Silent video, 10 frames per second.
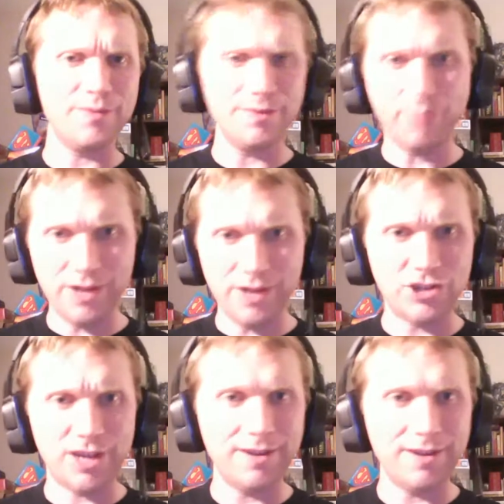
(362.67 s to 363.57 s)

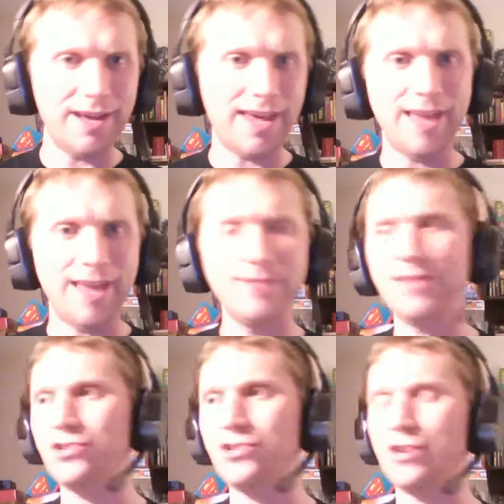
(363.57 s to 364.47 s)
preaching again
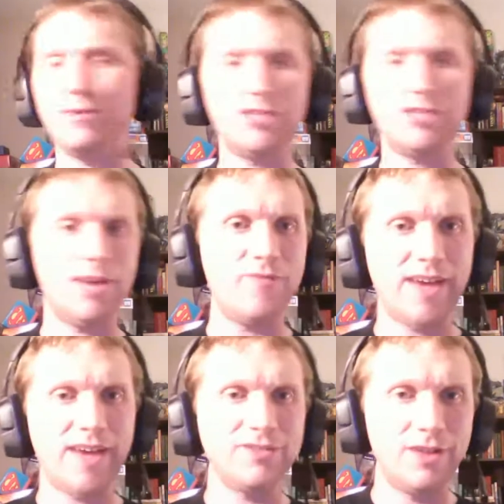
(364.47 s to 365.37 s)
this year was Tom
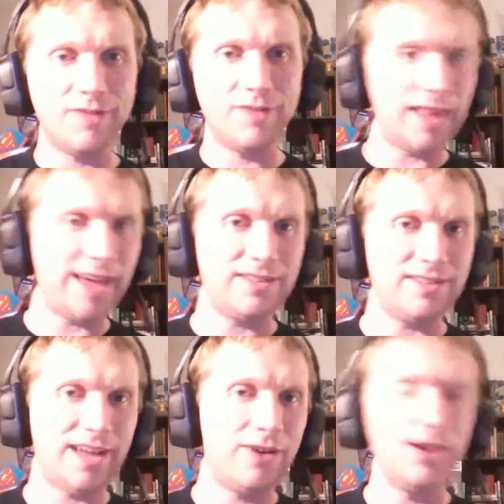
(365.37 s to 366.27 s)
Vassell of the Dice
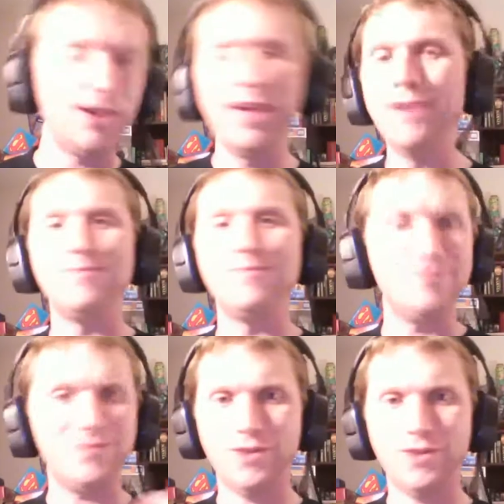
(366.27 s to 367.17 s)
Tower.
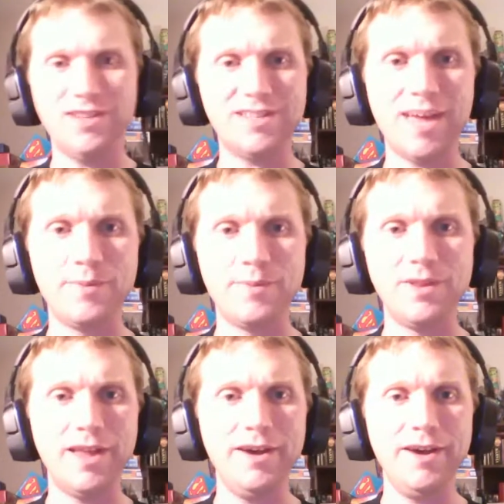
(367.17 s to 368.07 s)
Great staple
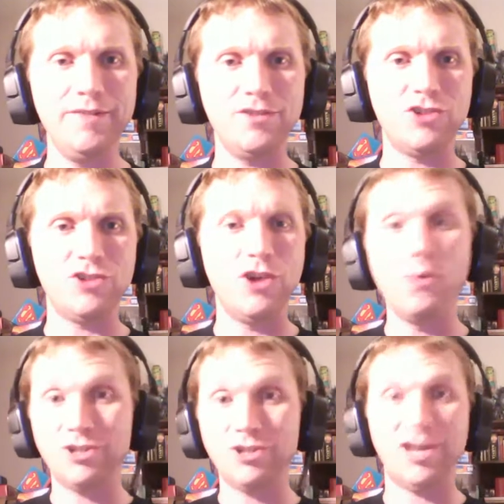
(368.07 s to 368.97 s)
of the show.
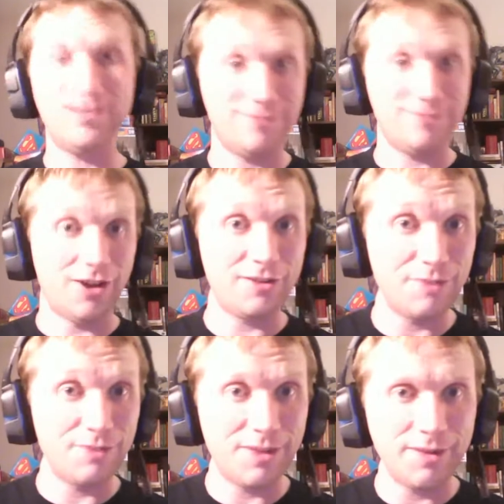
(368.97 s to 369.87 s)
Wish I had talked with
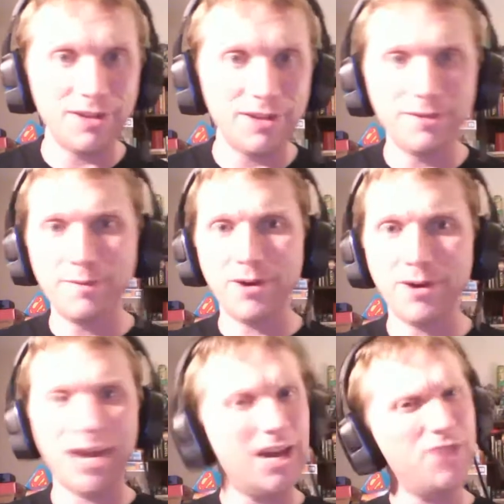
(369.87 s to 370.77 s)
him a little bit more. I
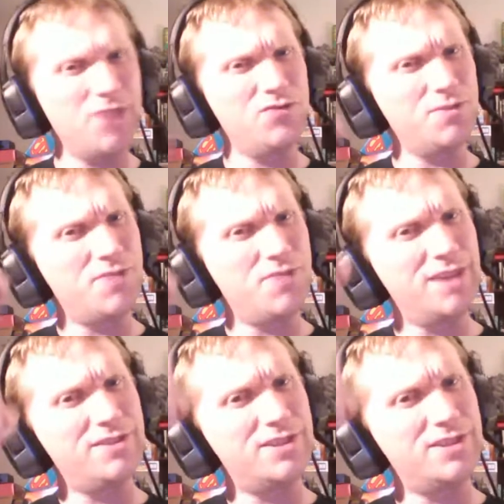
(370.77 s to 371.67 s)
have some things
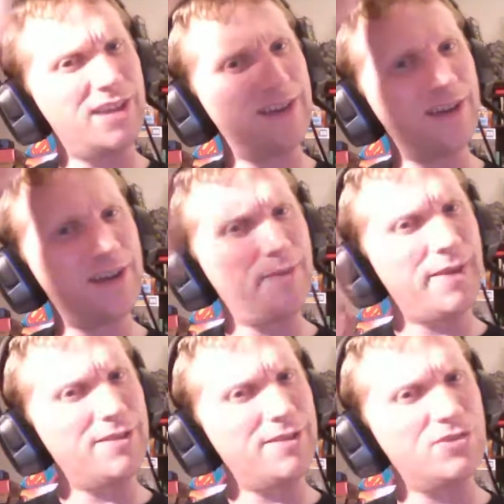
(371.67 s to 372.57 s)
to say to him about
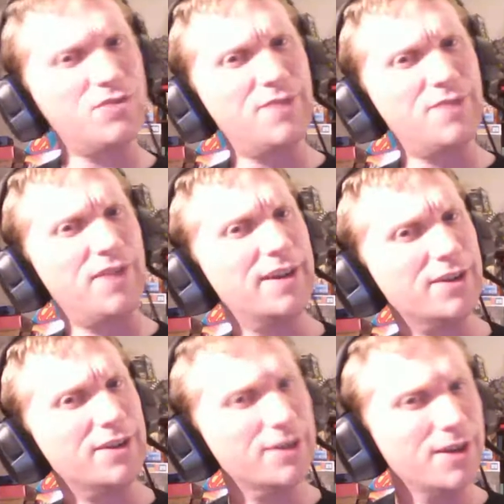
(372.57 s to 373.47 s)
the Street
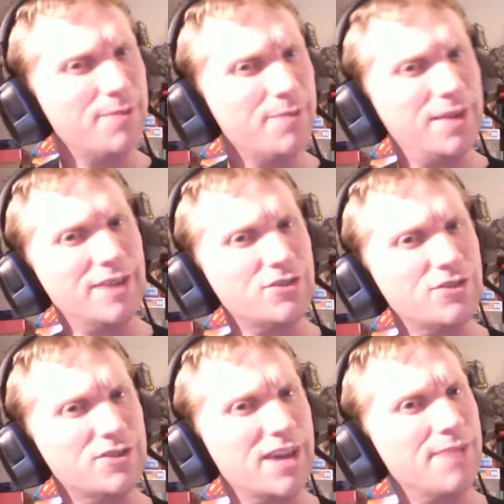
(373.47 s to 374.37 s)
Fighter miniatures
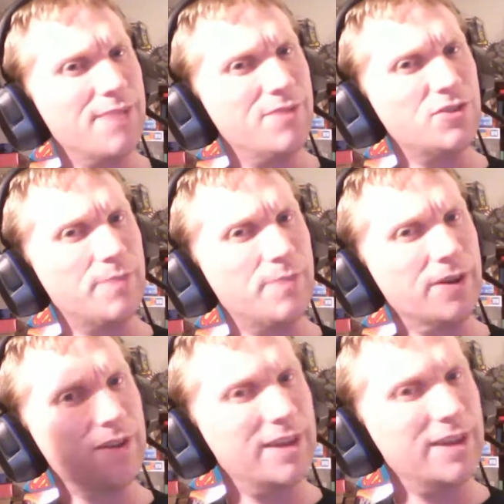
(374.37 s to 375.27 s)
game, which
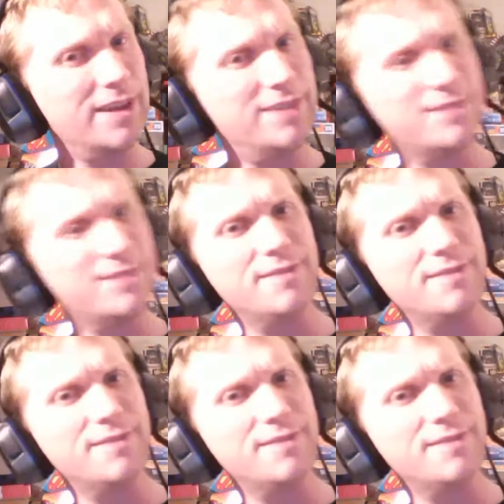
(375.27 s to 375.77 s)
apparently he's